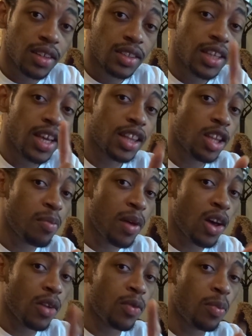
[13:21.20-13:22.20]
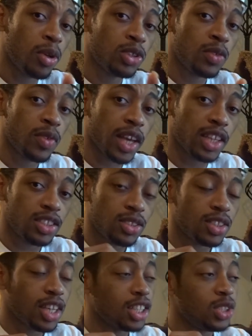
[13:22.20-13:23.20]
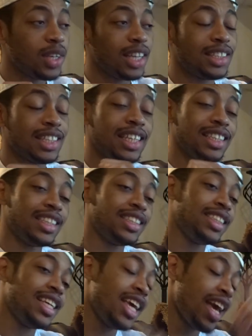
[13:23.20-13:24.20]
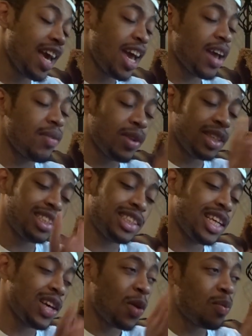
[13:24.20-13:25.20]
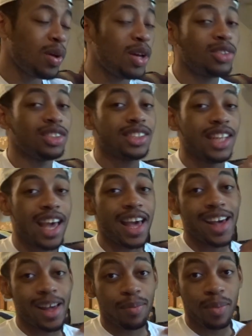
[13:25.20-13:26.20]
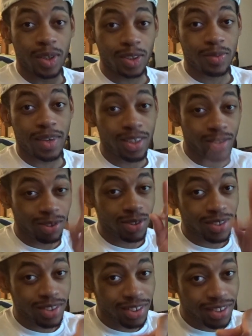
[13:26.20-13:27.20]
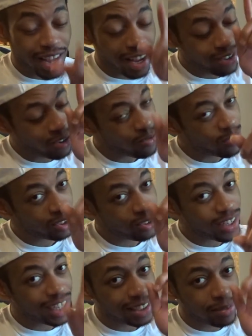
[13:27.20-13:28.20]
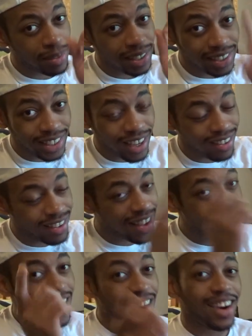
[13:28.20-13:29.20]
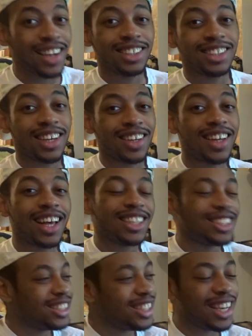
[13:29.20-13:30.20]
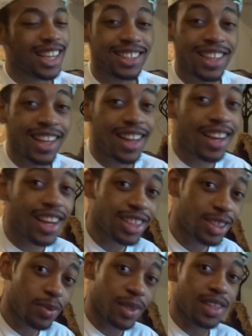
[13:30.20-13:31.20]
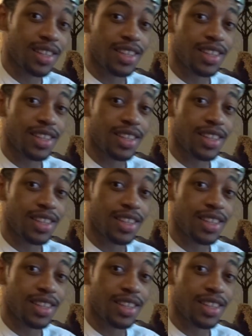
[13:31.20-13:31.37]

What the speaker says: to hit the bell for post notifications, because you guys get to see every single post that I post, man. I don't want you guys to miss out. All right, y'all. I'll see you guys in the next one.